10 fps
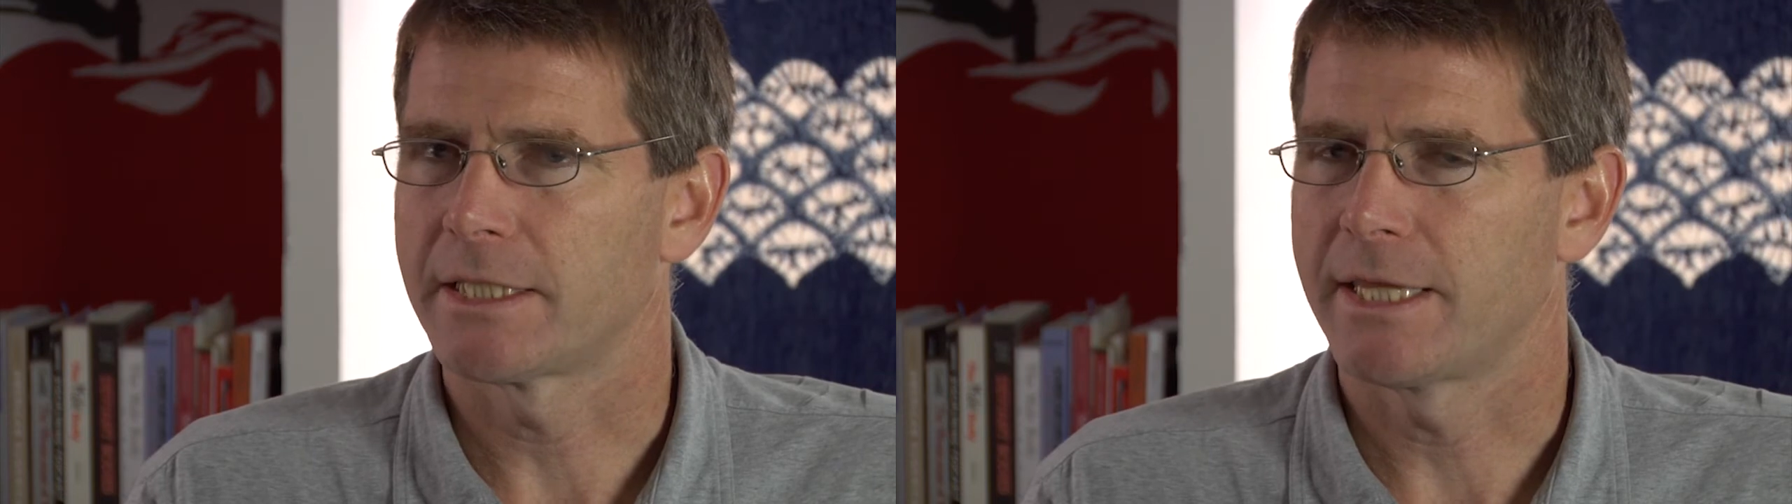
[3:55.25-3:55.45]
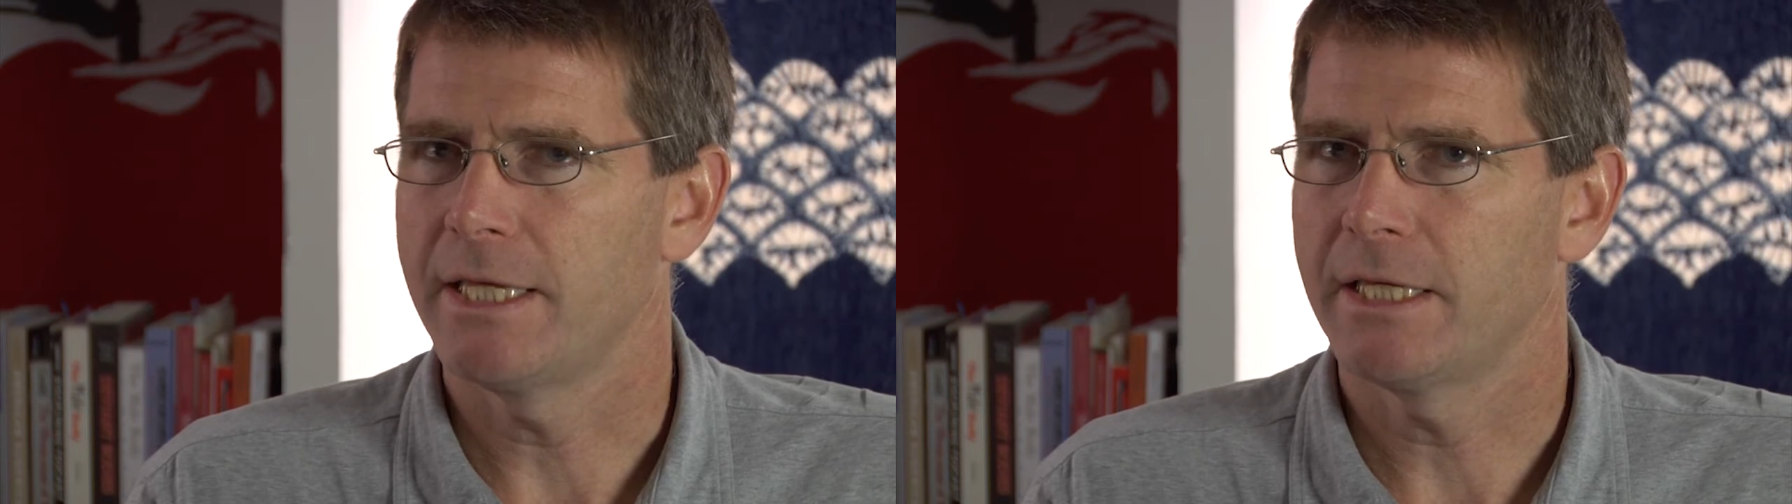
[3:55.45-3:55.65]

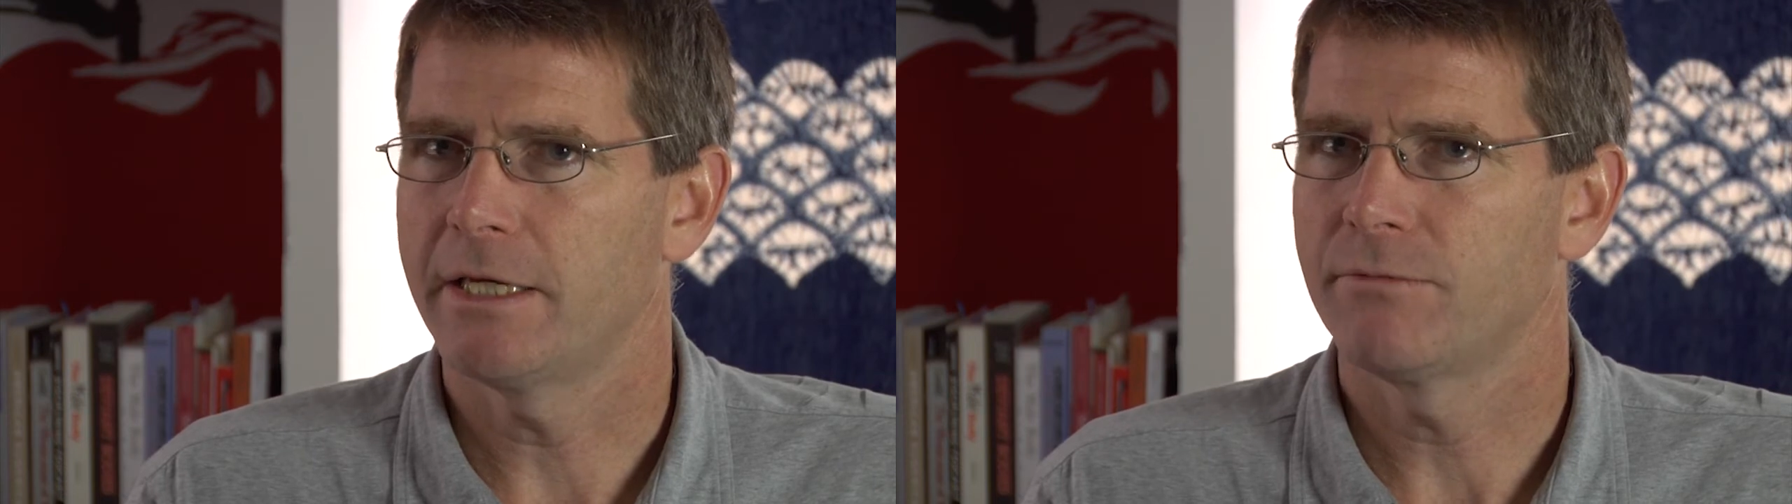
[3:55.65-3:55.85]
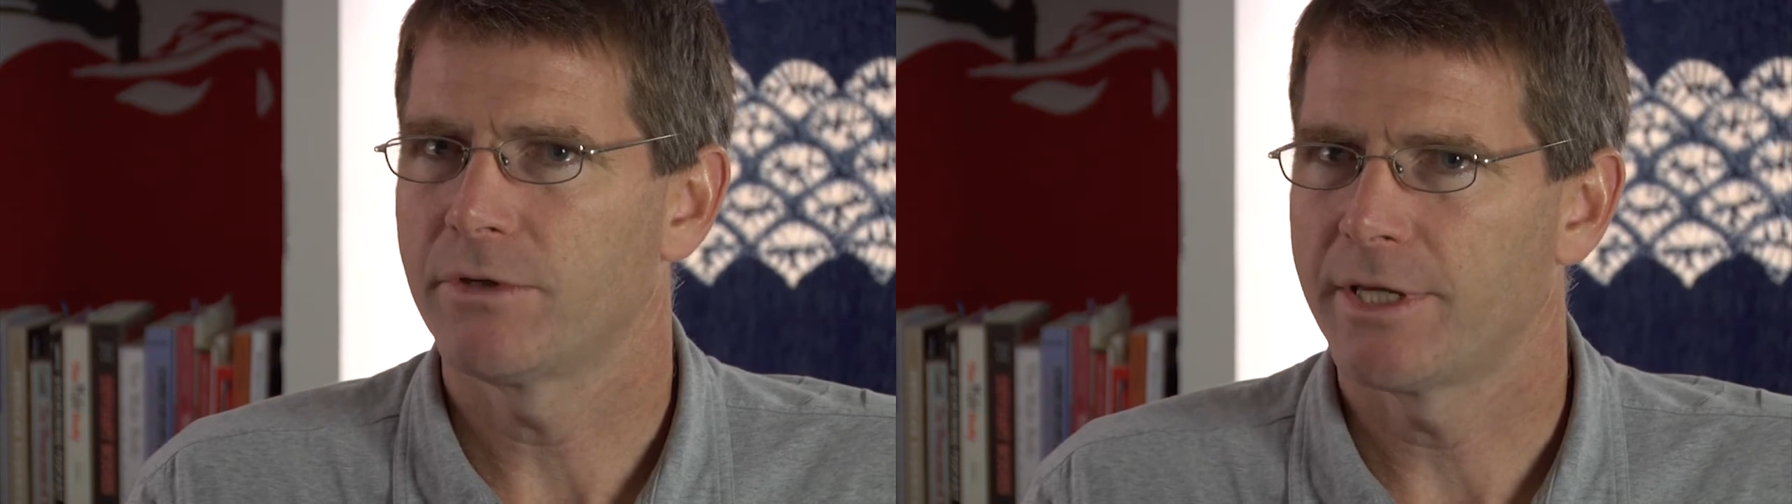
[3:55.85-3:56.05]
I think it
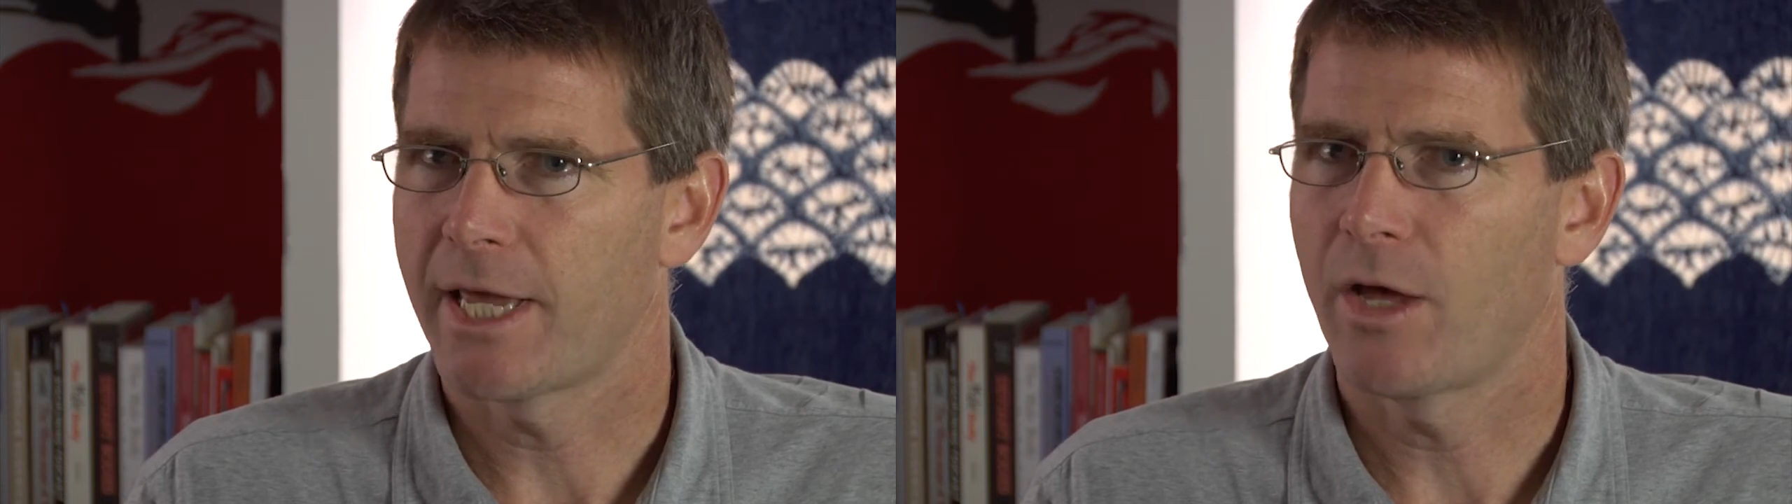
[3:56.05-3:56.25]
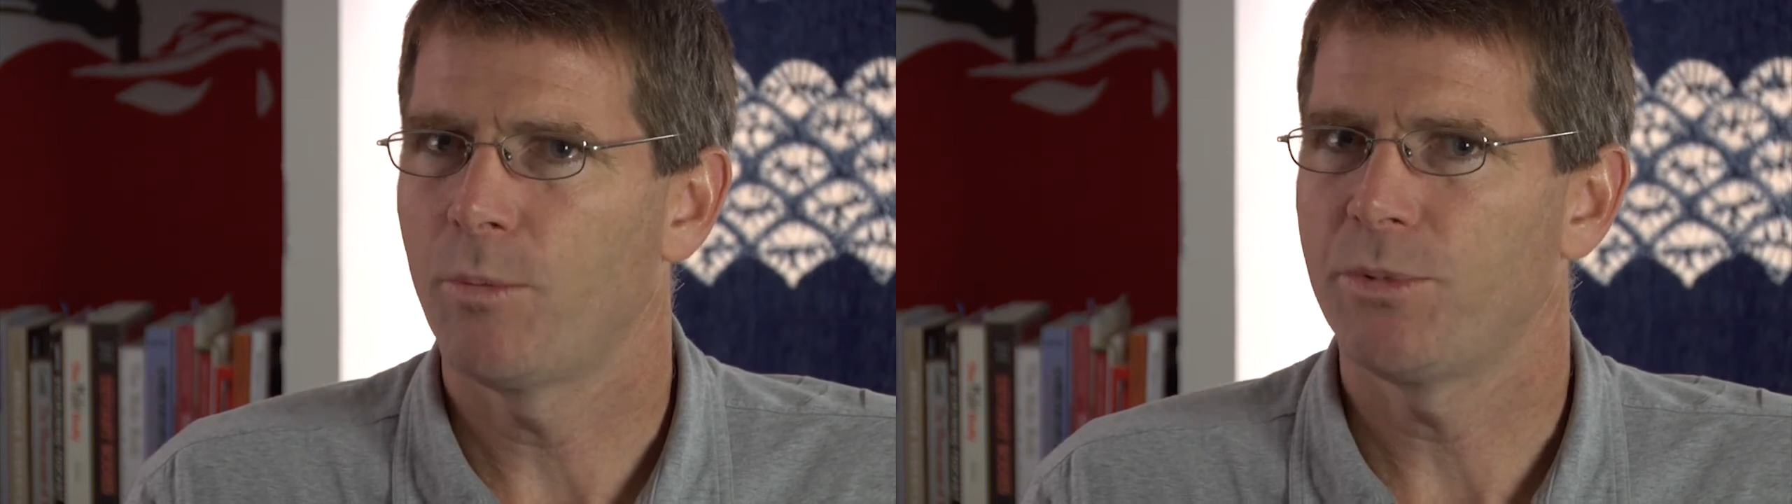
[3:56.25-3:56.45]
can really
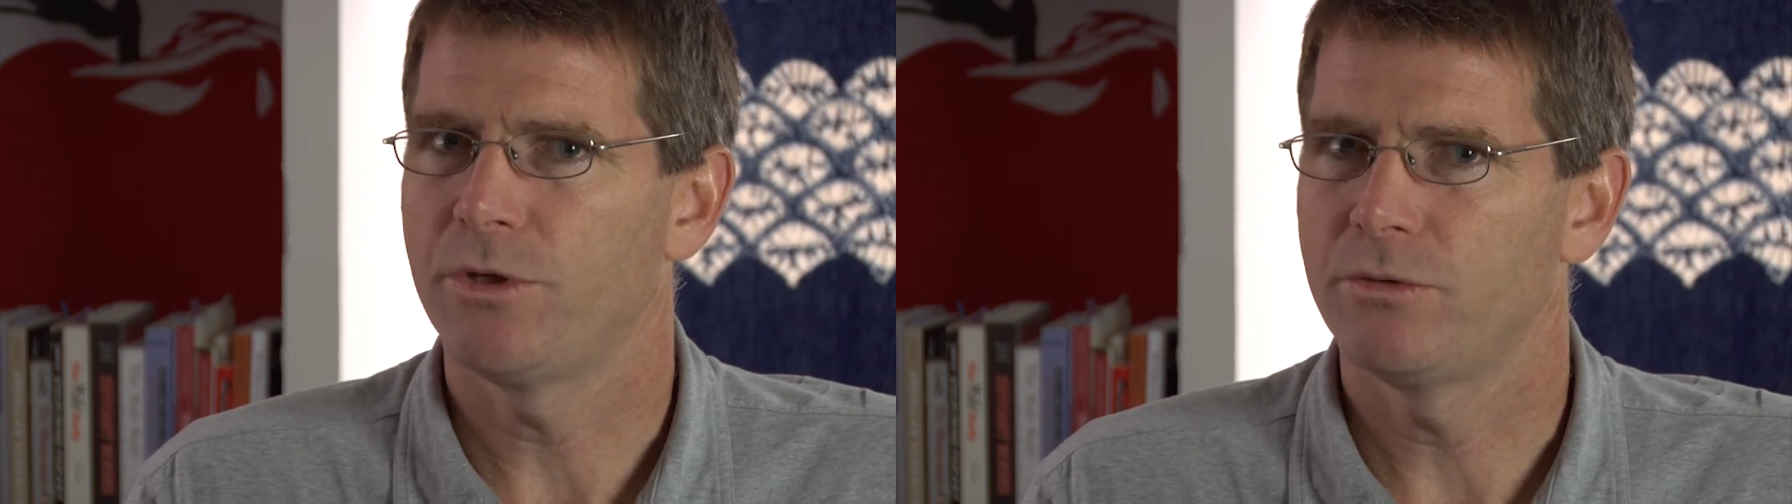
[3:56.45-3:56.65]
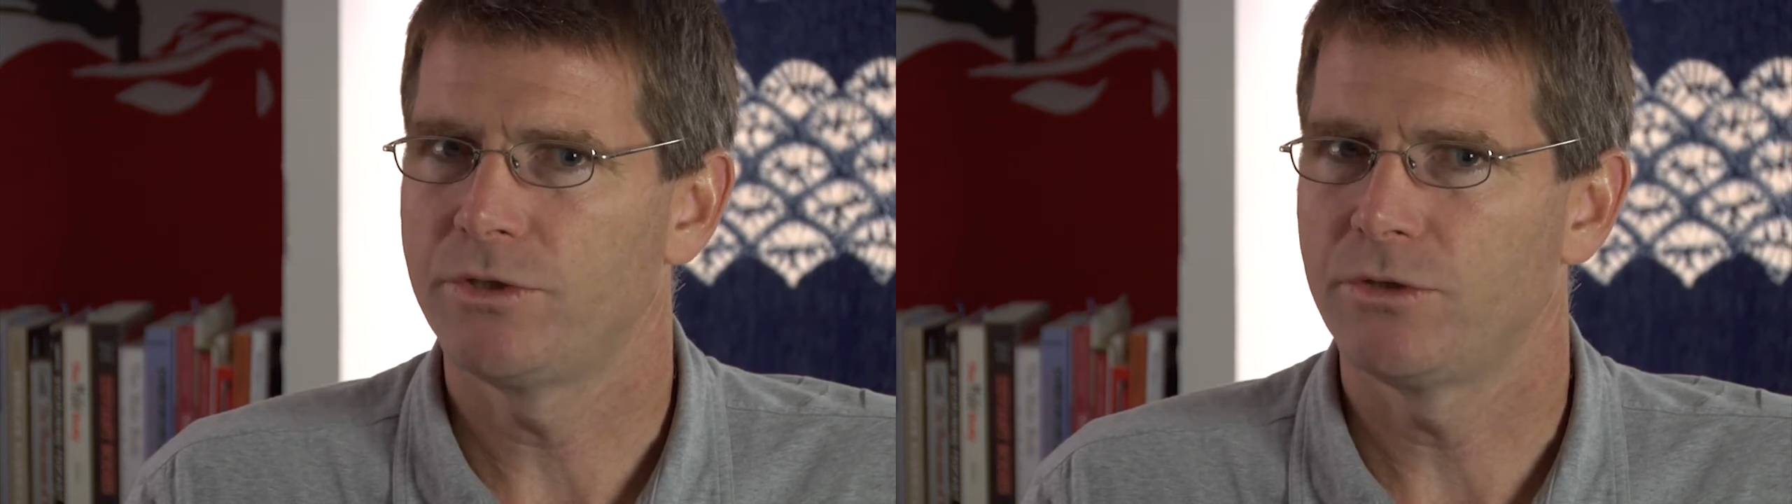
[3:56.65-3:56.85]
help
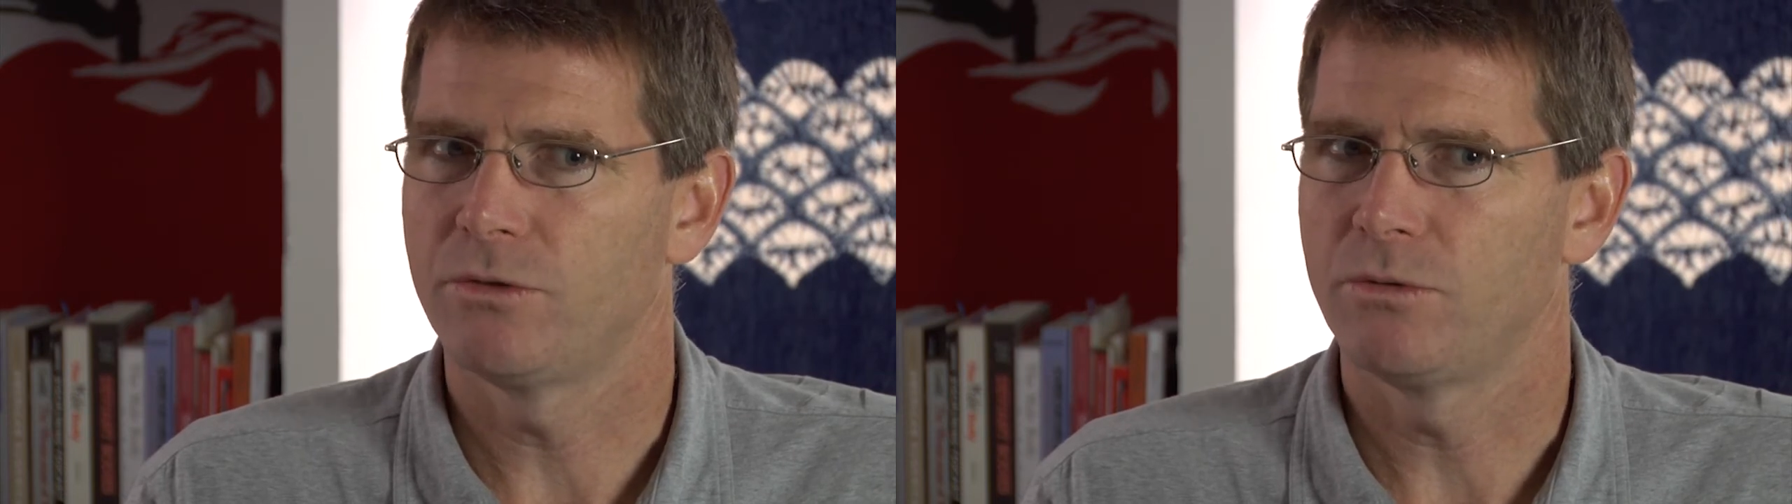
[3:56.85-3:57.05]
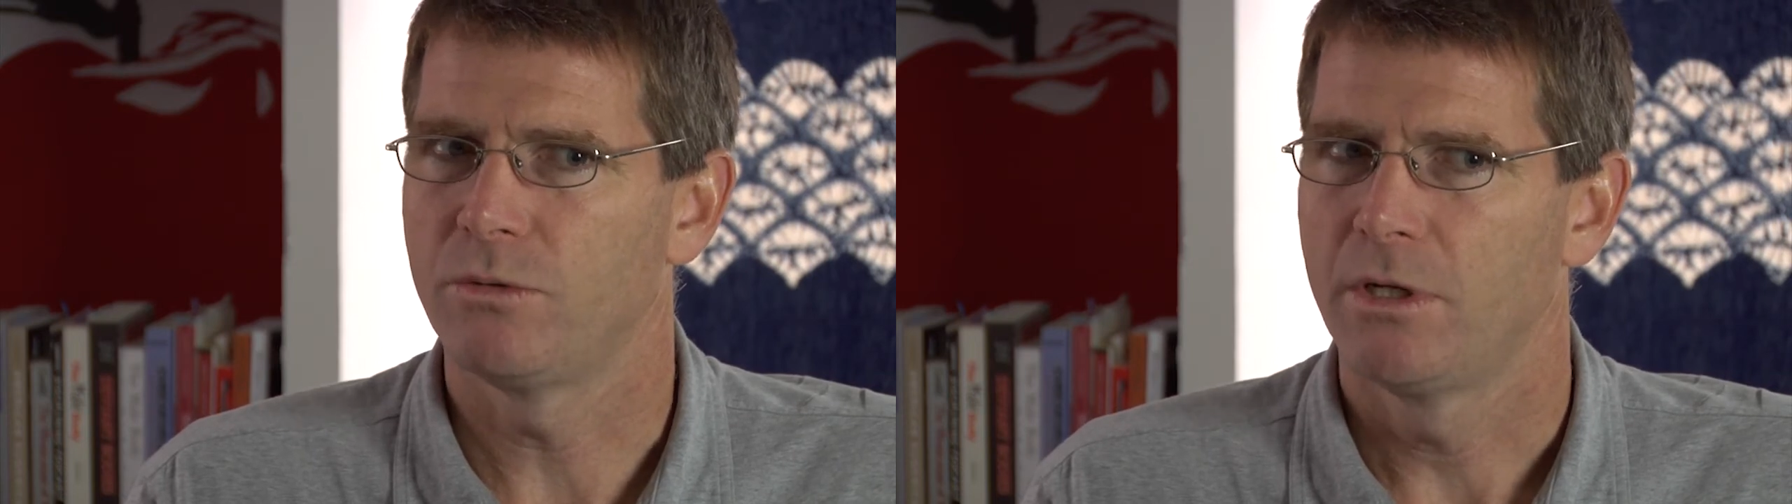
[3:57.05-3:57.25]
you
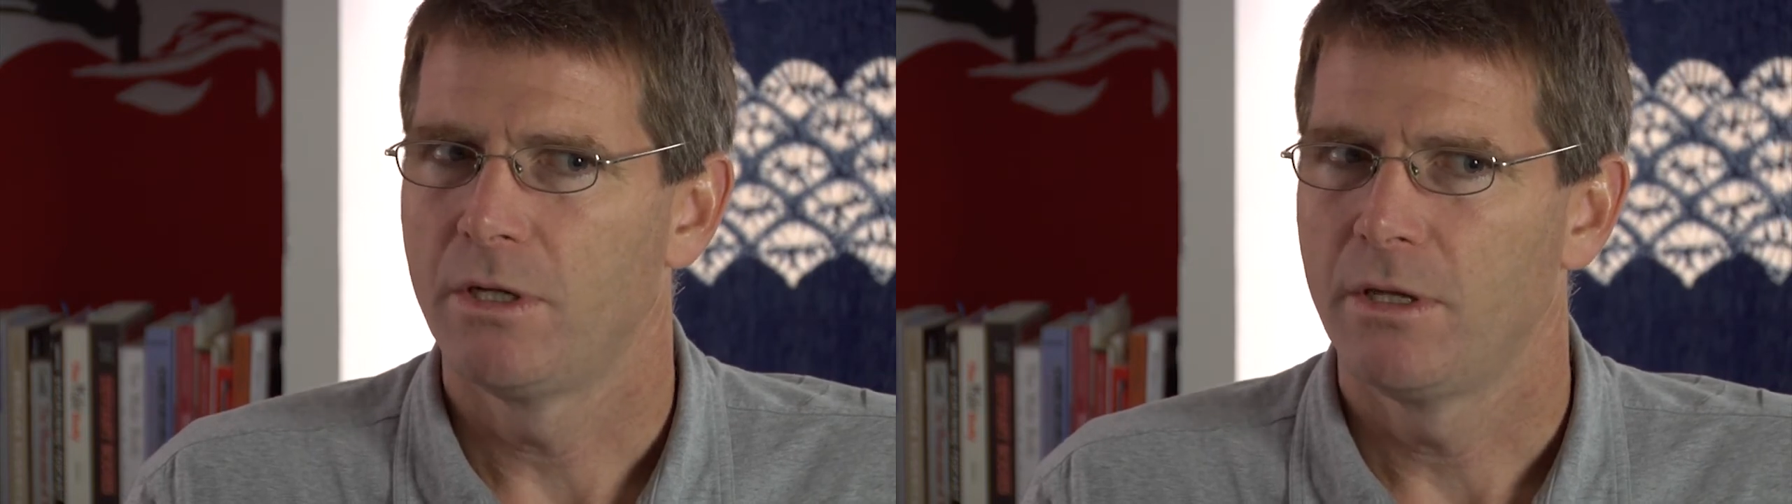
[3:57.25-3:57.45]
to